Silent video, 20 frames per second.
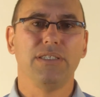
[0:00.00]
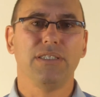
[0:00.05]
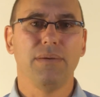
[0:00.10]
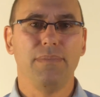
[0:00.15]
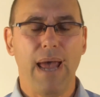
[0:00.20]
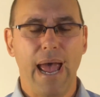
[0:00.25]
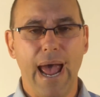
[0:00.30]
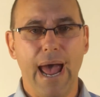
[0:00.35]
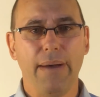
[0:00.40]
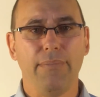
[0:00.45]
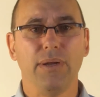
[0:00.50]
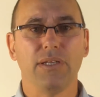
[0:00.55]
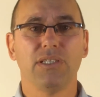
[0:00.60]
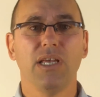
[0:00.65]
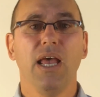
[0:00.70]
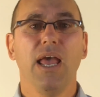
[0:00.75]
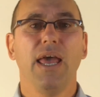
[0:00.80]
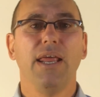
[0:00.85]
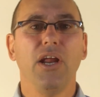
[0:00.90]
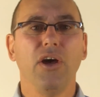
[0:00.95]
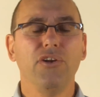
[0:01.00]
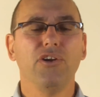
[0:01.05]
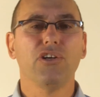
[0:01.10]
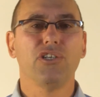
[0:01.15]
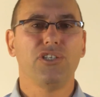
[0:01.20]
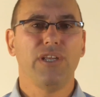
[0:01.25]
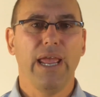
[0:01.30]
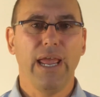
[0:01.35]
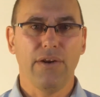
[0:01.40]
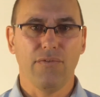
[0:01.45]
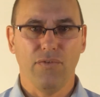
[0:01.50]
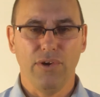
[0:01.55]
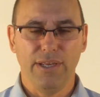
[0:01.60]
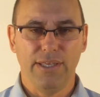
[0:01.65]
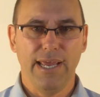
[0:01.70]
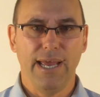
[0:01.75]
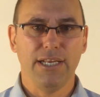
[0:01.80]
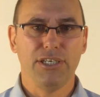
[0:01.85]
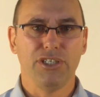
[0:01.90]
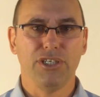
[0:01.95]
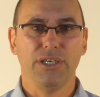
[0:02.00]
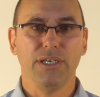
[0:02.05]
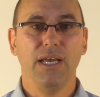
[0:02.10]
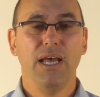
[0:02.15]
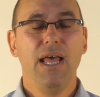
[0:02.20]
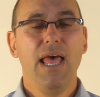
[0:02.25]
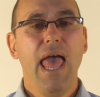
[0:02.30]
some habits, and understand retention.